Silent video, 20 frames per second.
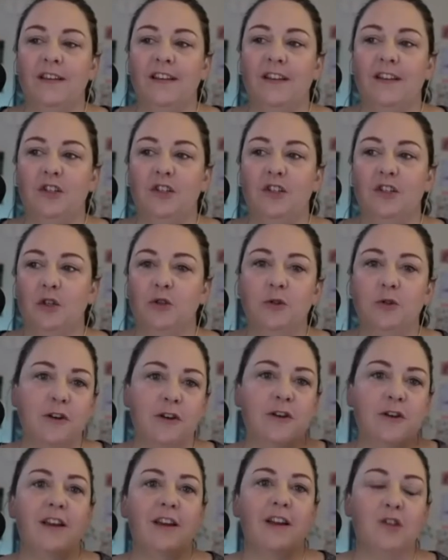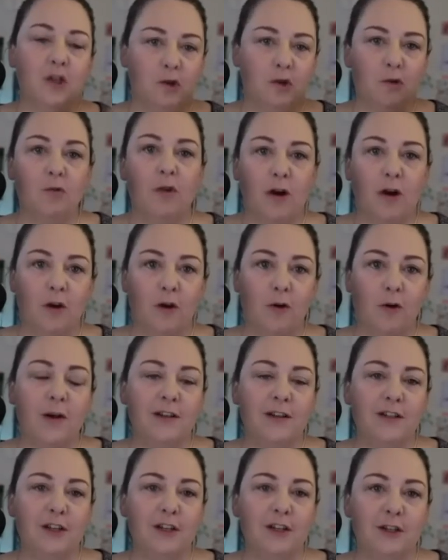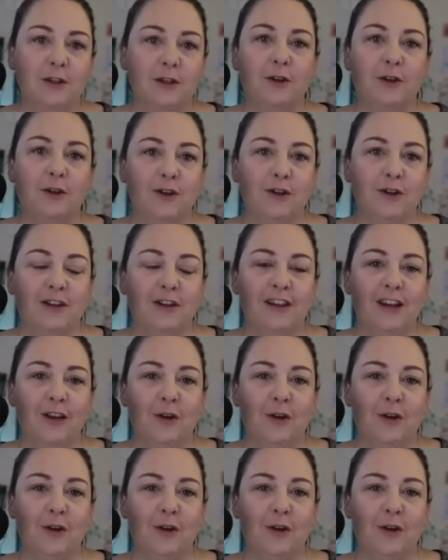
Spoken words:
children are there to grow and to learn,